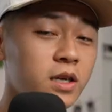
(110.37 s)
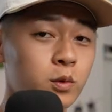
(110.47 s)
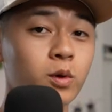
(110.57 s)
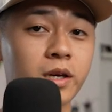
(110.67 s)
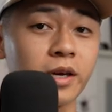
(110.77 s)
it
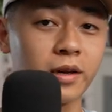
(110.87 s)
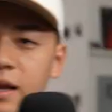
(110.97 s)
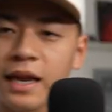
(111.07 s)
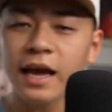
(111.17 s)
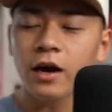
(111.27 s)
looks really good.
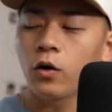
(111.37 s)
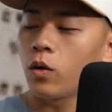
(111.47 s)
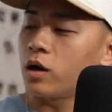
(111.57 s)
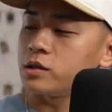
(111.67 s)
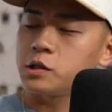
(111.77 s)
And now
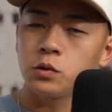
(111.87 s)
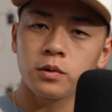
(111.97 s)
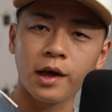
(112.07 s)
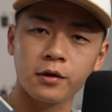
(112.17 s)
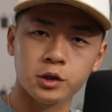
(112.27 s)
onto
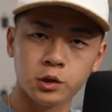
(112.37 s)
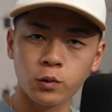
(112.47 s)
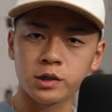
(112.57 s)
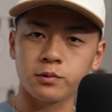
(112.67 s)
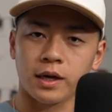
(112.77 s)
their
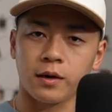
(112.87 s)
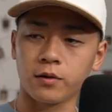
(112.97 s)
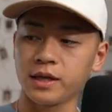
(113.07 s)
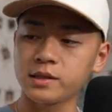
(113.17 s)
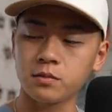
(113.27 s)
shorts right
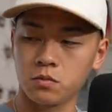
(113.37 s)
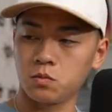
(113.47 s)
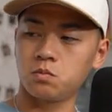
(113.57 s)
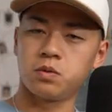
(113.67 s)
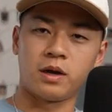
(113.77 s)
here. These
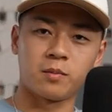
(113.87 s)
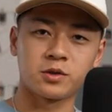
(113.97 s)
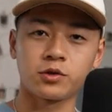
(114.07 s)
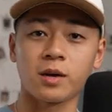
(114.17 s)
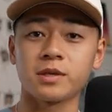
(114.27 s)
I
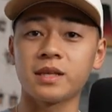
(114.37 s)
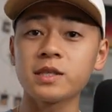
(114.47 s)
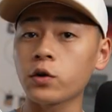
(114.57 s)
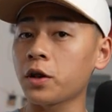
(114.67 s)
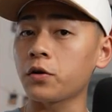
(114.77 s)
almost dropped it.
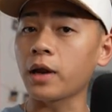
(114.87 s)
These are their